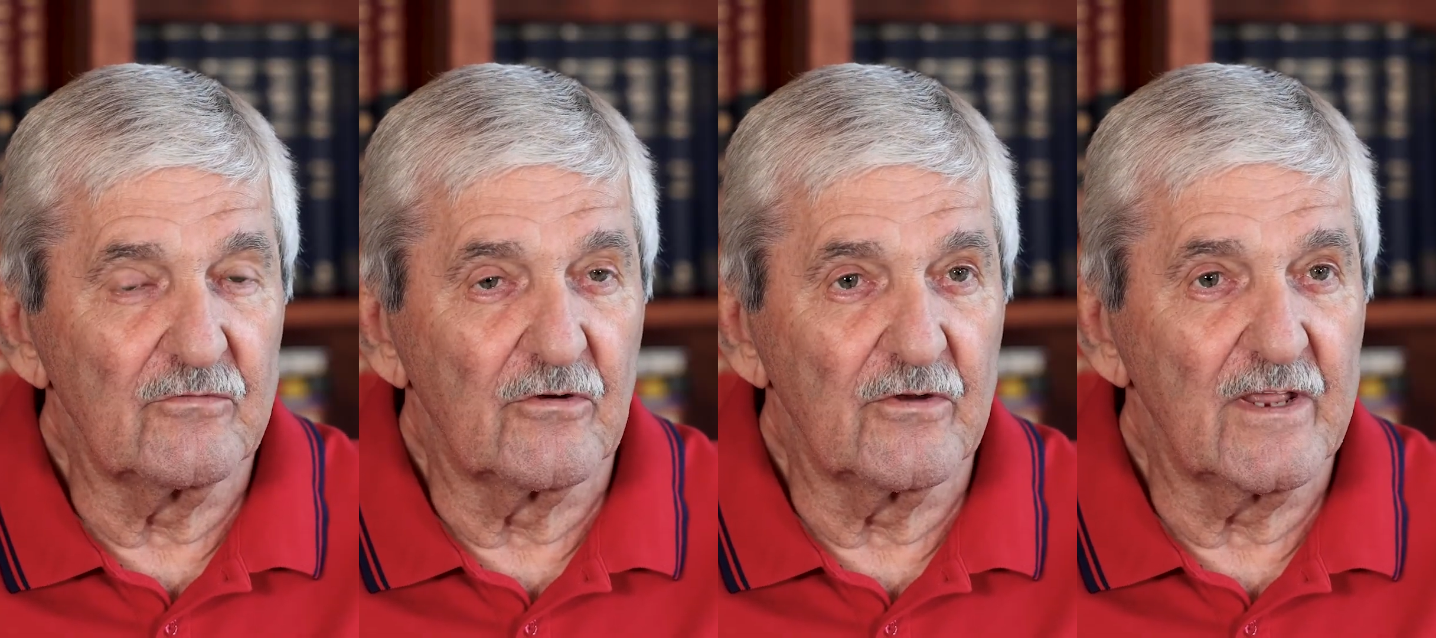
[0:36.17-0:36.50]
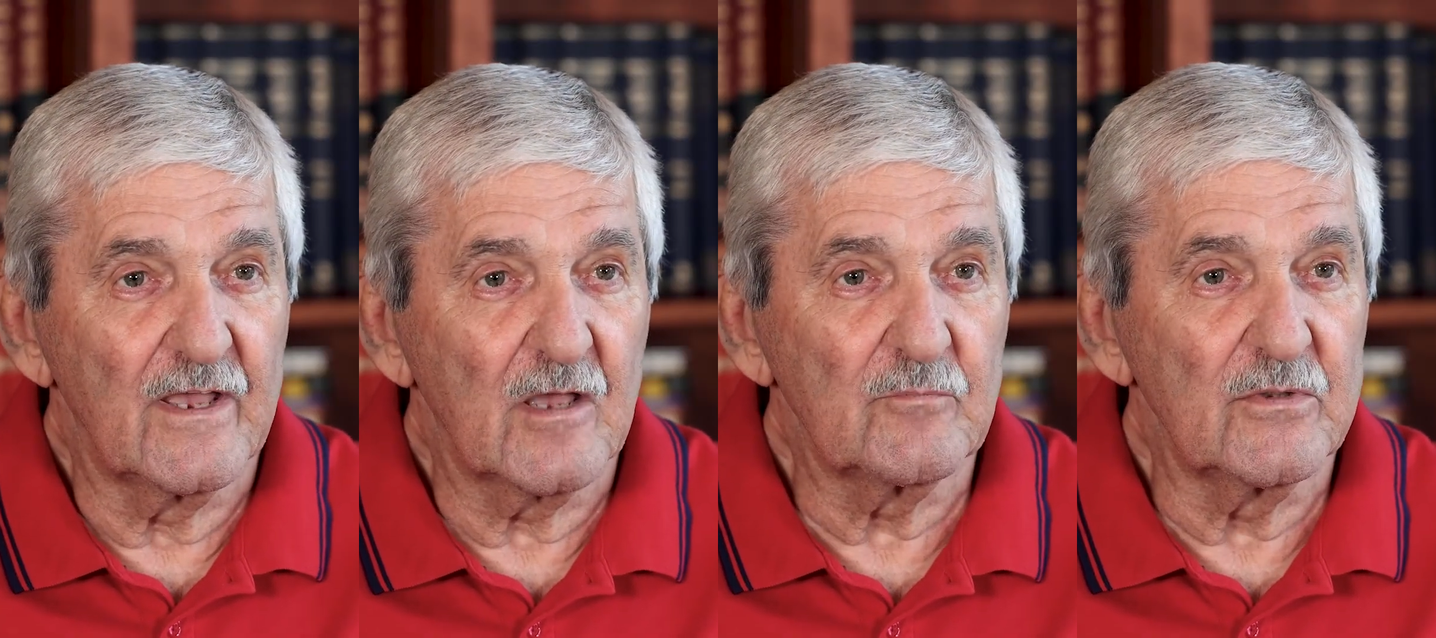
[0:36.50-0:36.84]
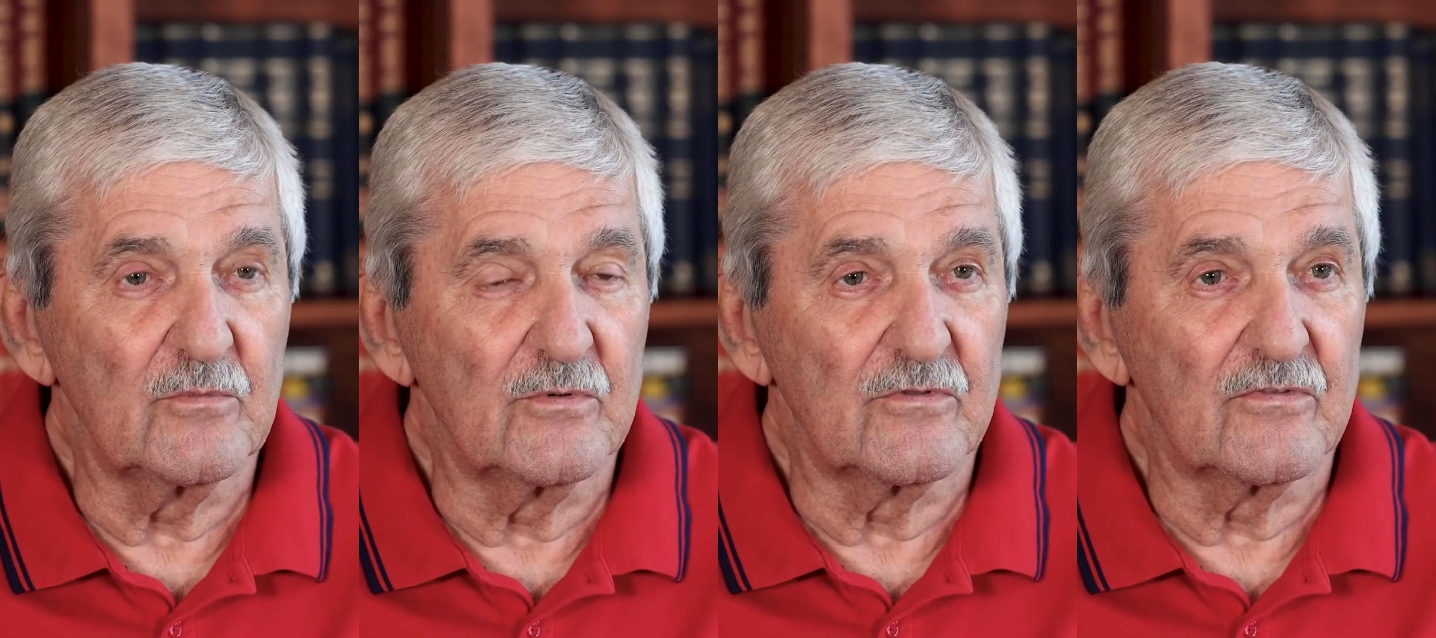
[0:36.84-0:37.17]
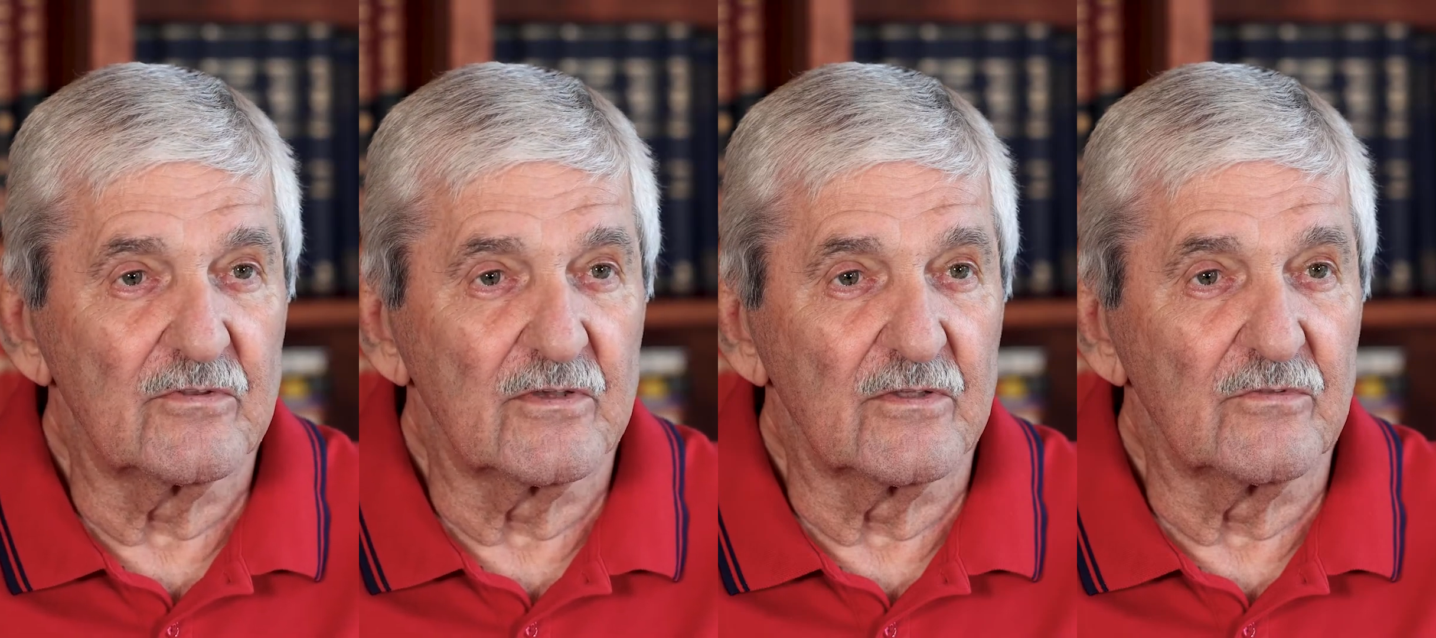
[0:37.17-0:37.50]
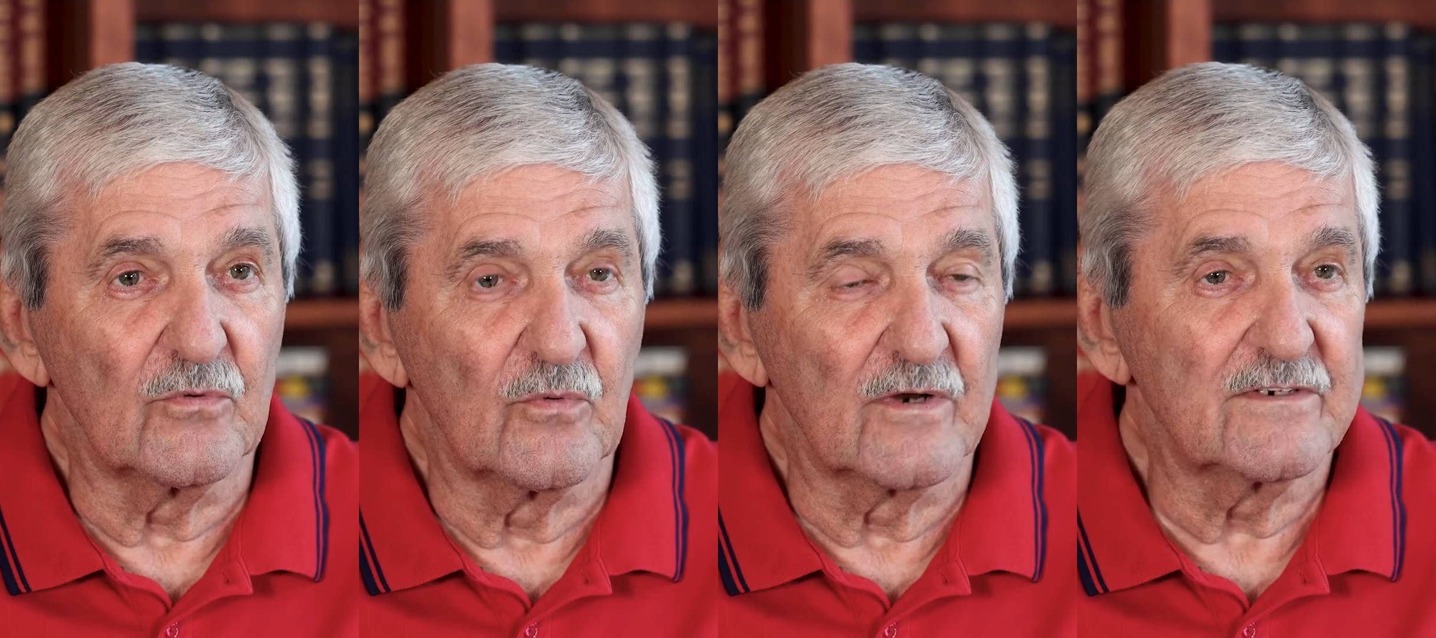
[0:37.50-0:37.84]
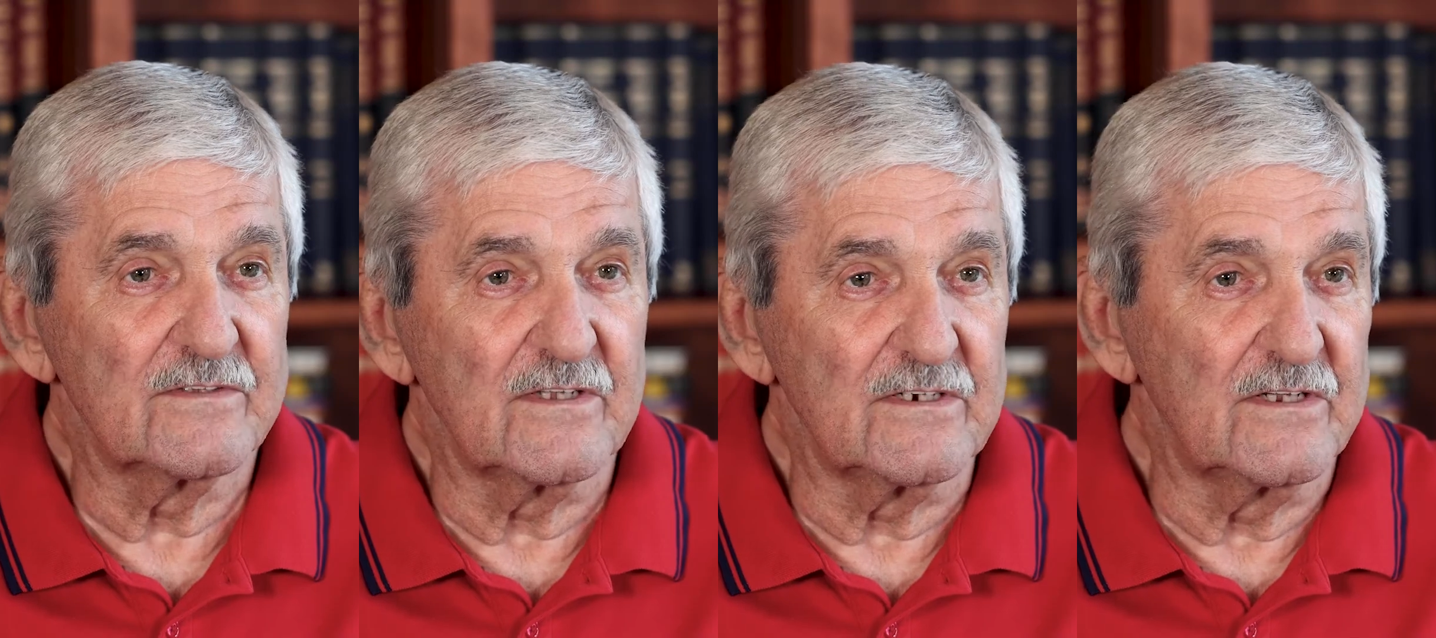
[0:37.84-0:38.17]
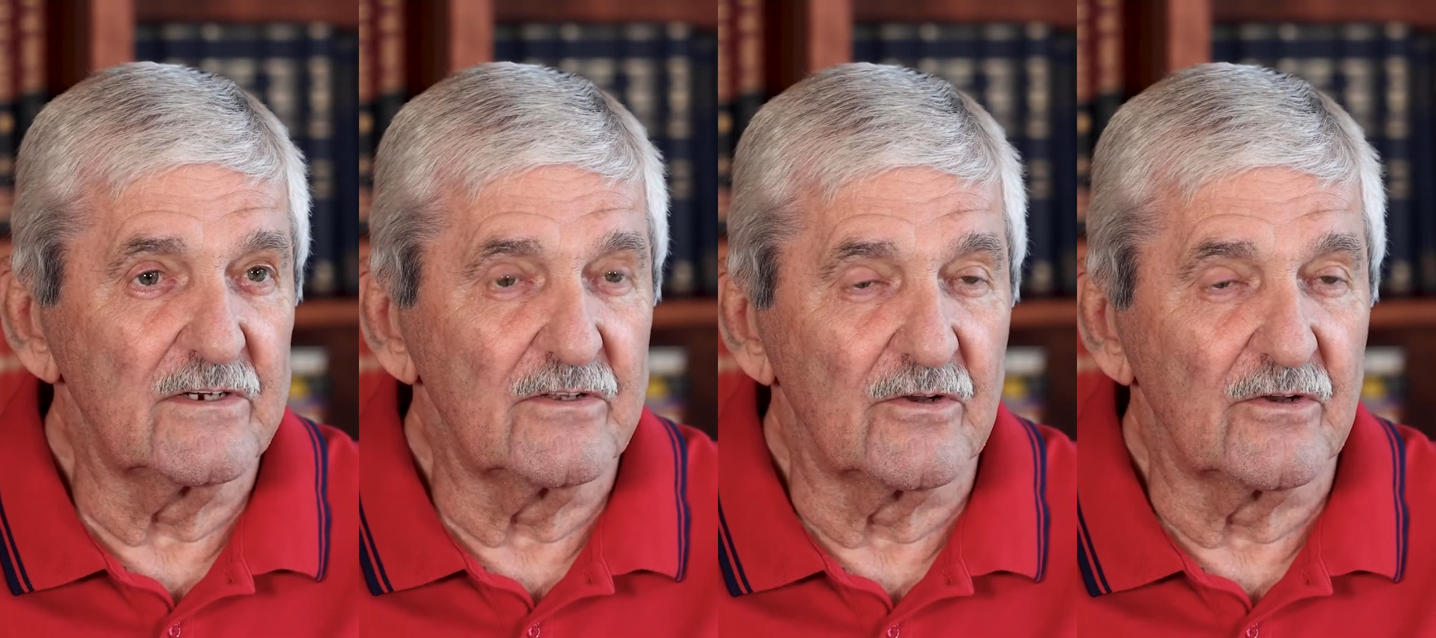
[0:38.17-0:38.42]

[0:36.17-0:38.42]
very happy with uh, the work that they did